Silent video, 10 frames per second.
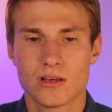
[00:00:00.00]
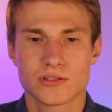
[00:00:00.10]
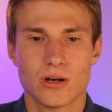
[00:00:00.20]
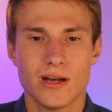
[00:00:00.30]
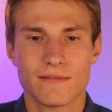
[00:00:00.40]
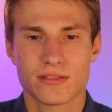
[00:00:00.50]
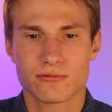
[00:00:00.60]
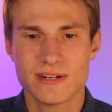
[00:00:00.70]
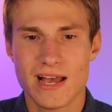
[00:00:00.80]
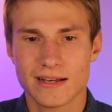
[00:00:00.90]
So I'll have
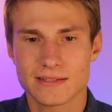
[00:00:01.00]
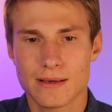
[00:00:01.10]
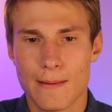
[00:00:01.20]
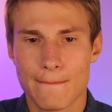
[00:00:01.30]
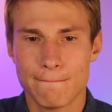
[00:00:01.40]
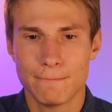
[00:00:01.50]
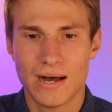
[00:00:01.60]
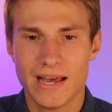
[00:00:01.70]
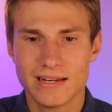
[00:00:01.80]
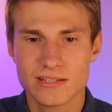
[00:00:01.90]
3x
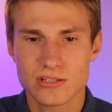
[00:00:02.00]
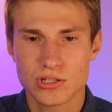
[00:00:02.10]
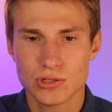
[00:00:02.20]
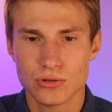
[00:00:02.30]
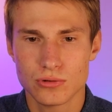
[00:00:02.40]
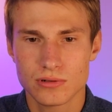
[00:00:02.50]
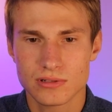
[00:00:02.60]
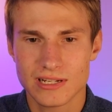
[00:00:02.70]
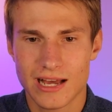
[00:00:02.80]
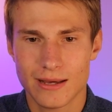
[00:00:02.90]
minus 2
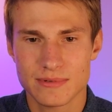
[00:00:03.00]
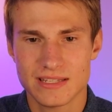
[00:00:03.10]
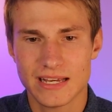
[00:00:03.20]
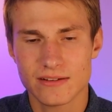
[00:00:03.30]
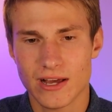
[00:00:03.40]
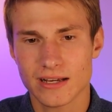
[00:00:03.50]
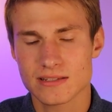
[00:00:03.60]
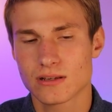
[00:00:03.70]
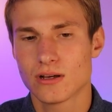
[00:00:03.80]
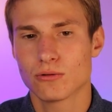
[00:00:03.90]
times -x,